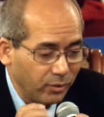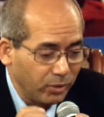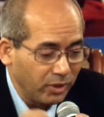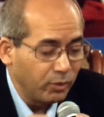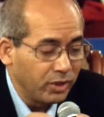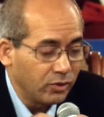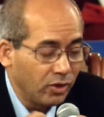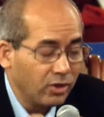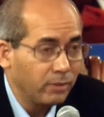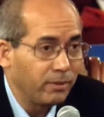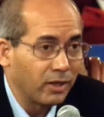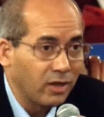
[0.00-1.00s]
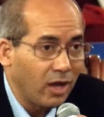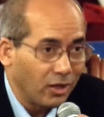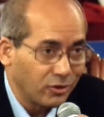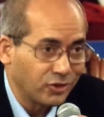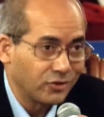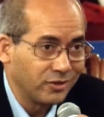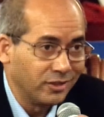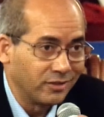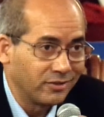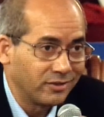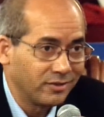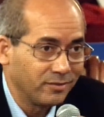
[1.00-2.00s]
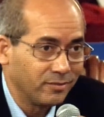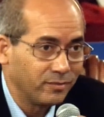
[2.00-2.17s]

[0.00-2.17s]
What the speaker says: when we talk about consciousness,